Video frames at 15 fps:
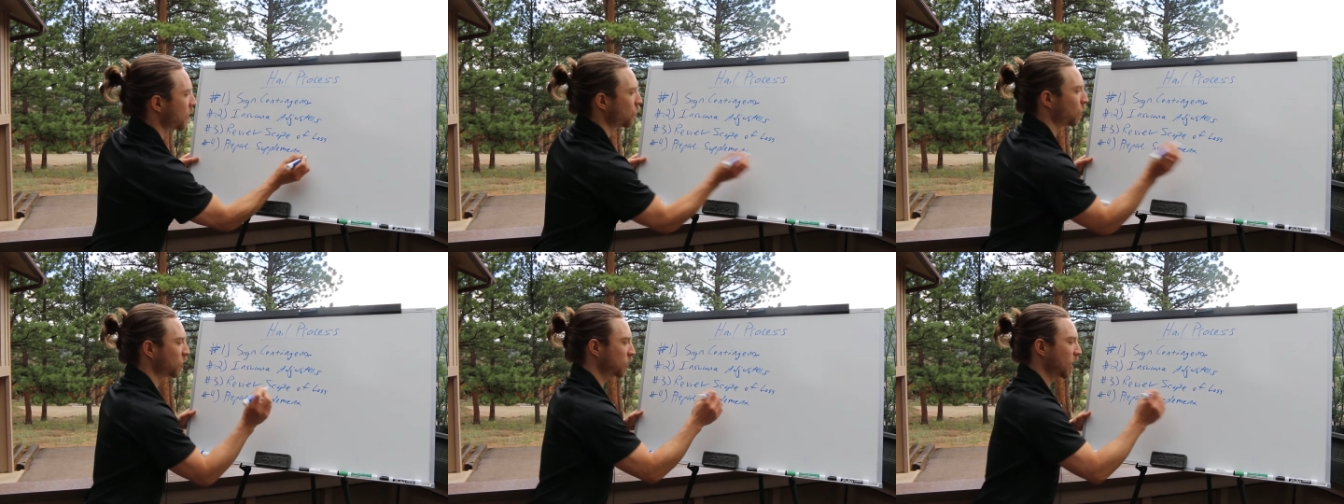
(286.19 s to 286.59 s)

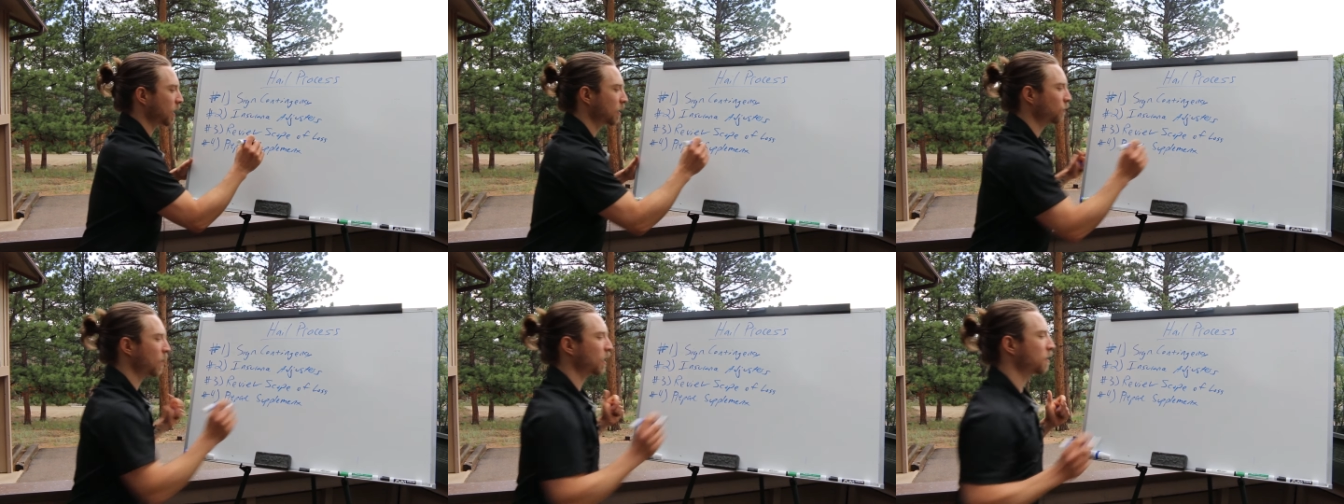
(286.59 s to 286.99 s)
which I
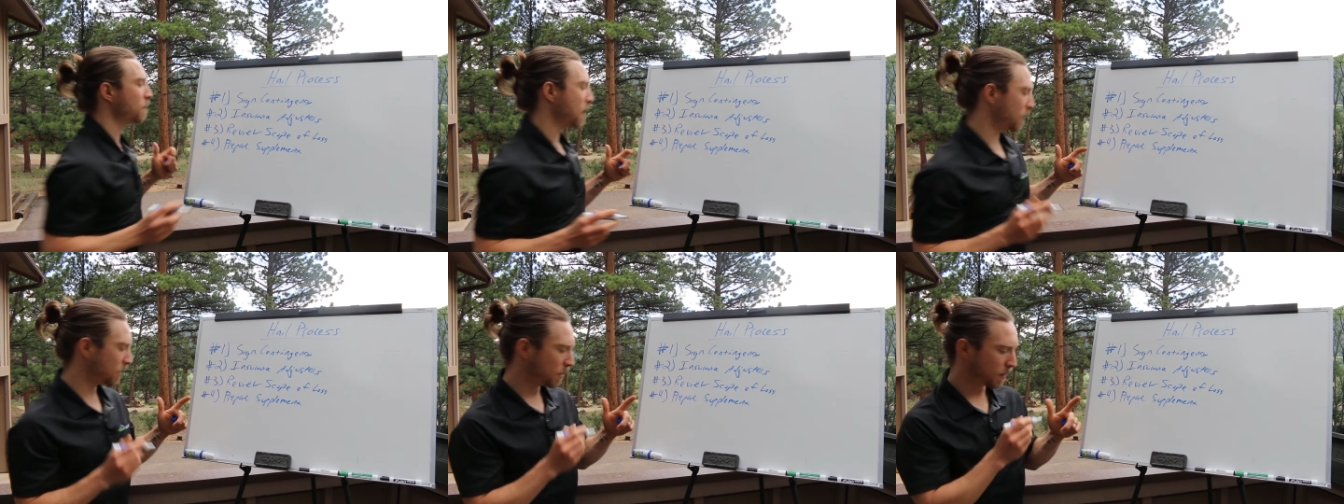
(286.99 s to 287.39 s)
can
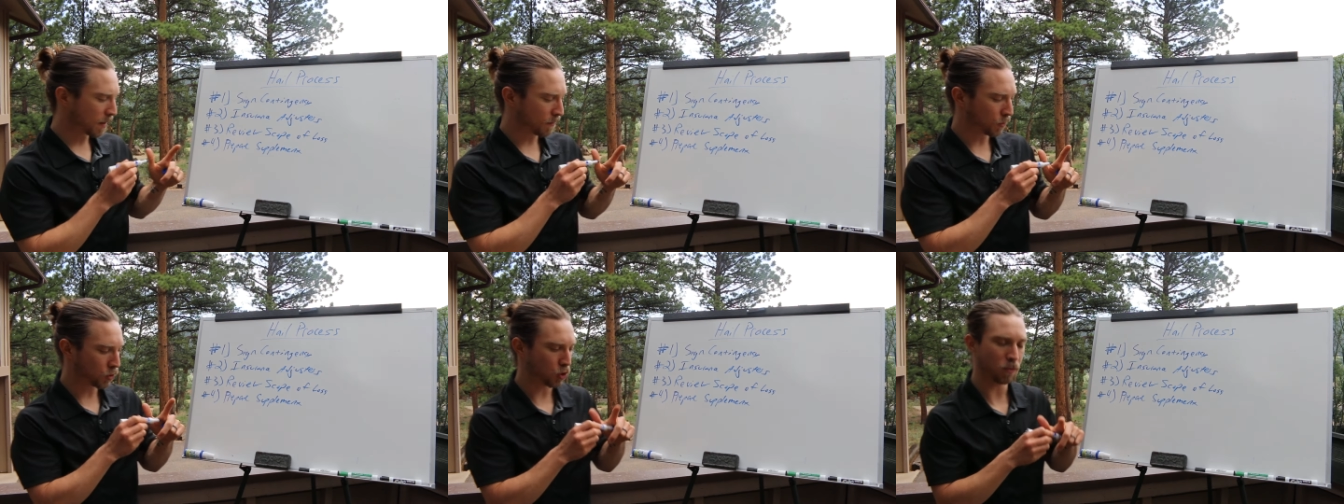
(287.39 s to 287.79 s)
recommend
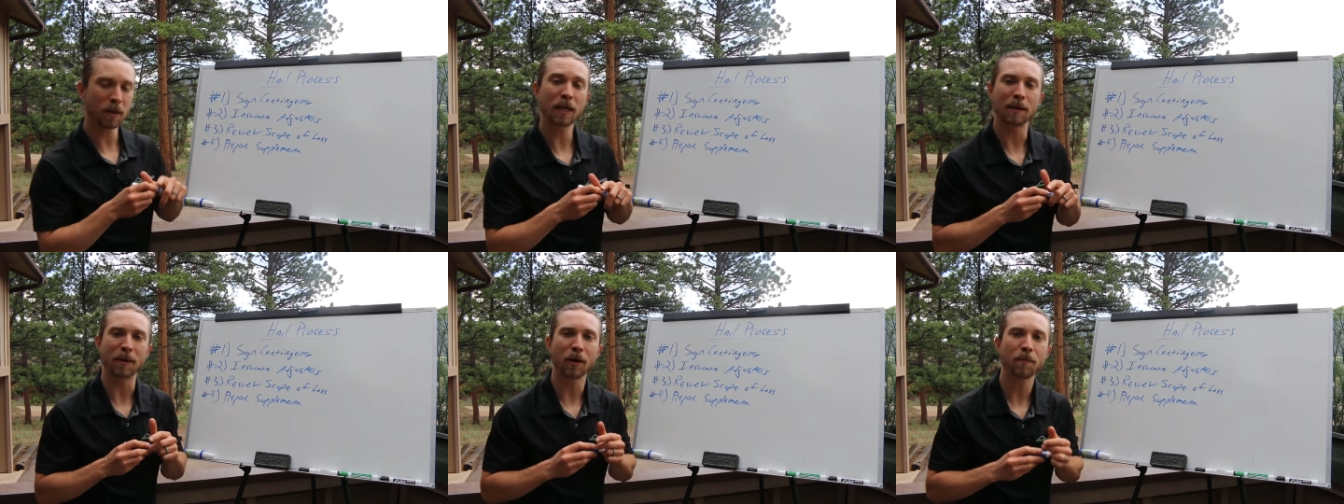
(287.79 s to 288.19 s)
if you shoot me
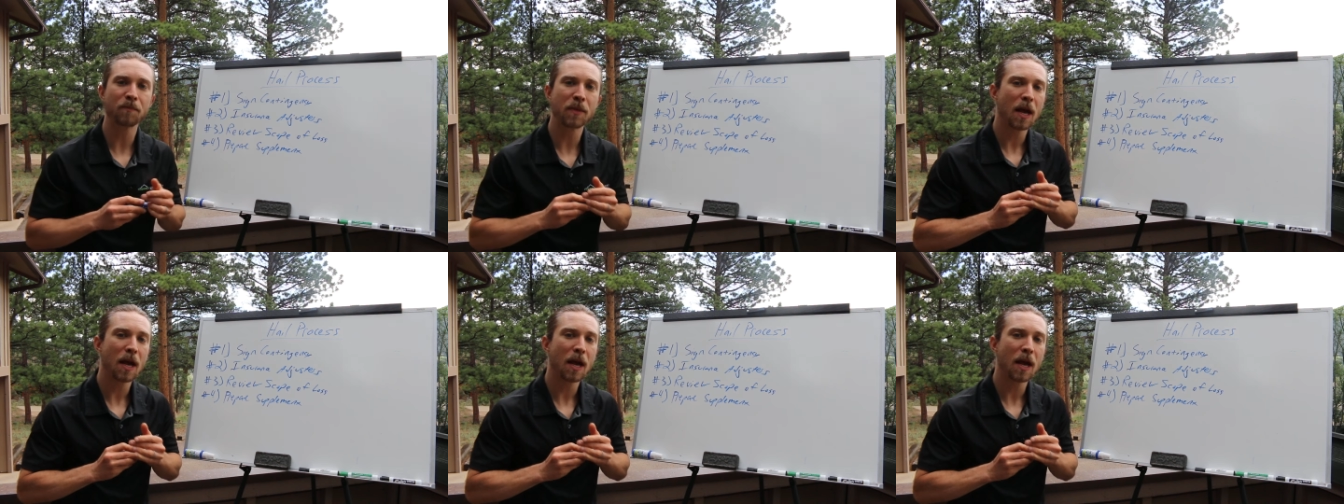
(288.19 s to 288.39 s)
an email.